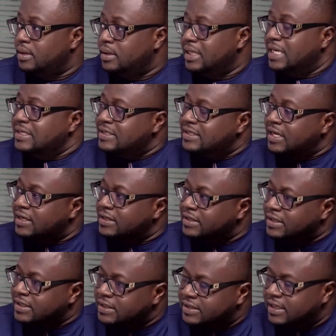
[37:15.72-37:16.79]
Your stance
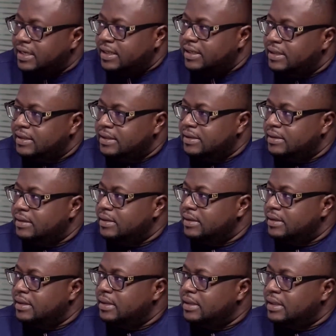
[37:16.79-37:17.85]
is say,
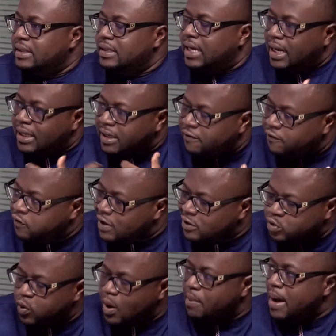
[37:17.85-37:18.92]
Ghana for
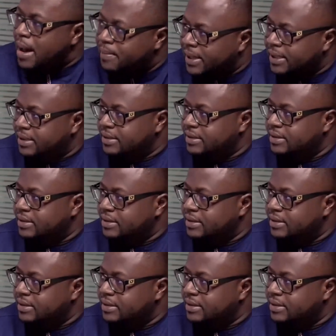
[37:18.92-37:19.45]
to Obama.